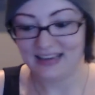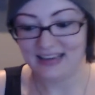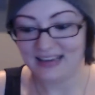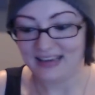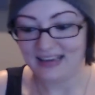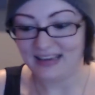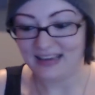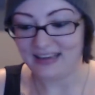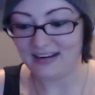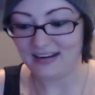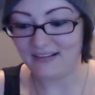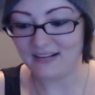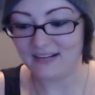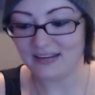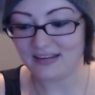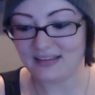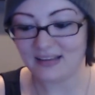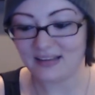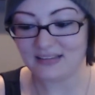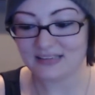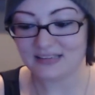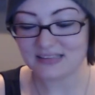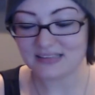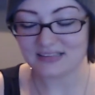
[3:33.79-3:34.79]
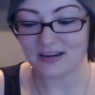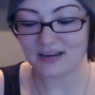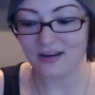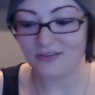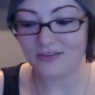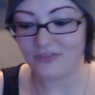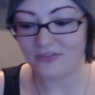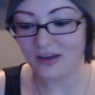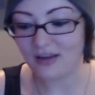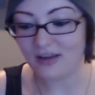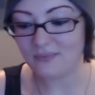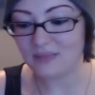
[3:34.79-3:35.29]
I can already tell it's a scarf.
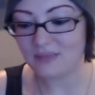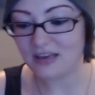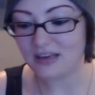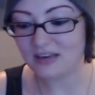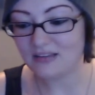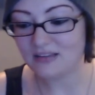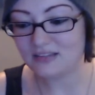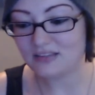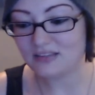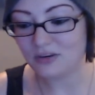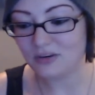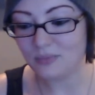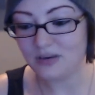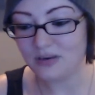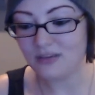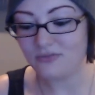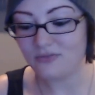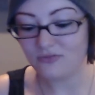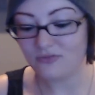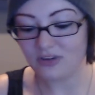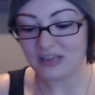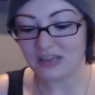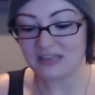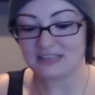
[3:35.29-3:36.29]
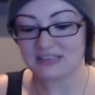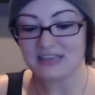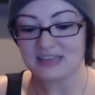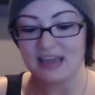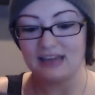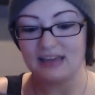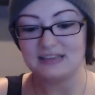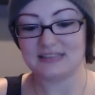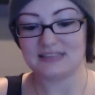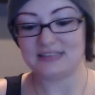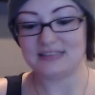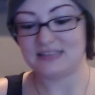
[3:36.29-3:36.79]
I'm getting so many freaking
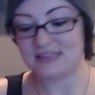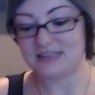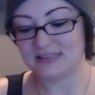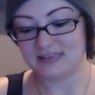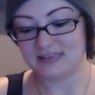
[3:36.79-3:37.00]
texts.